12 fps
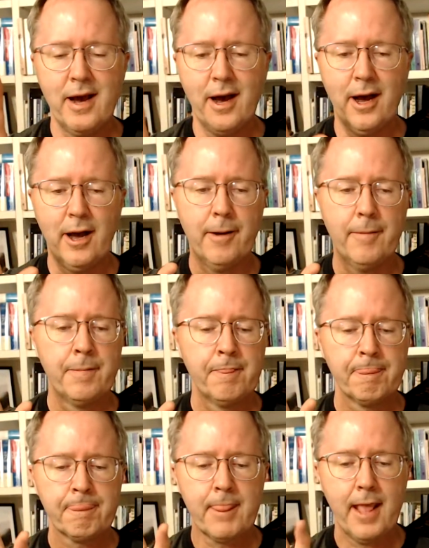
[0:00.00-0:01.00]

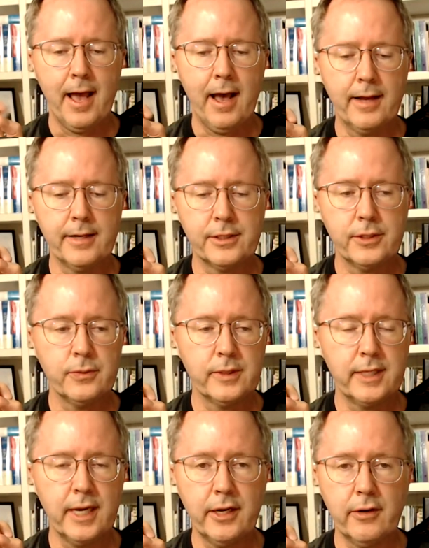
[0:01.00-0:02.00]
to
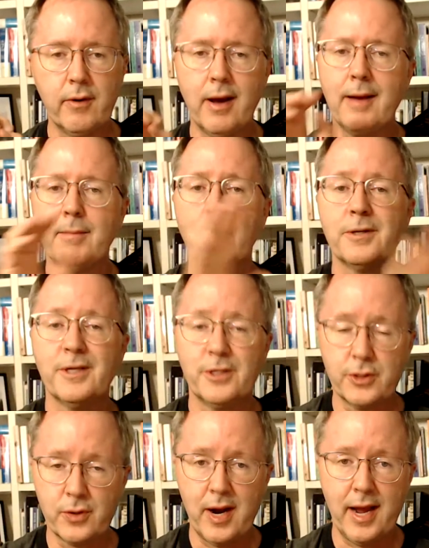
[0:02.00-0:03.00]
get your eyeball to
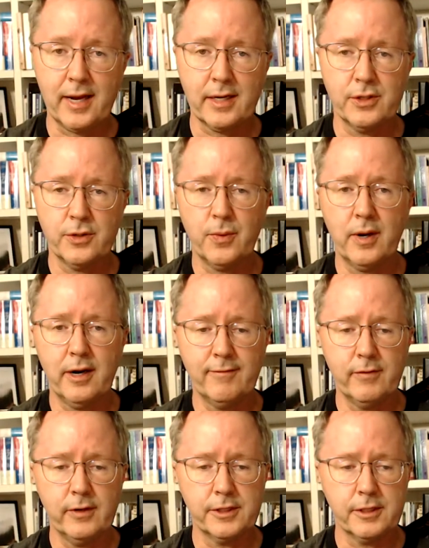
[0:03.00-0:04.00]
track to
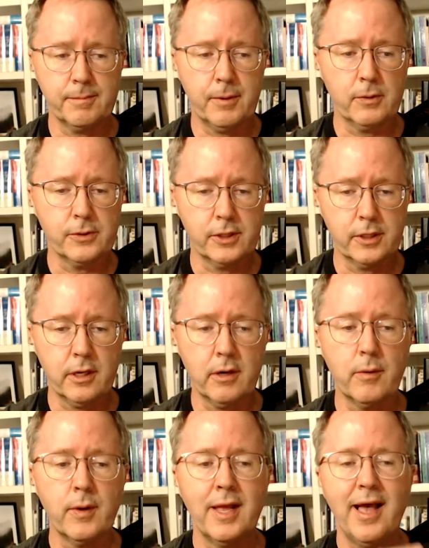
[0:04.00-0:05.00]
wherever it's supposed to go.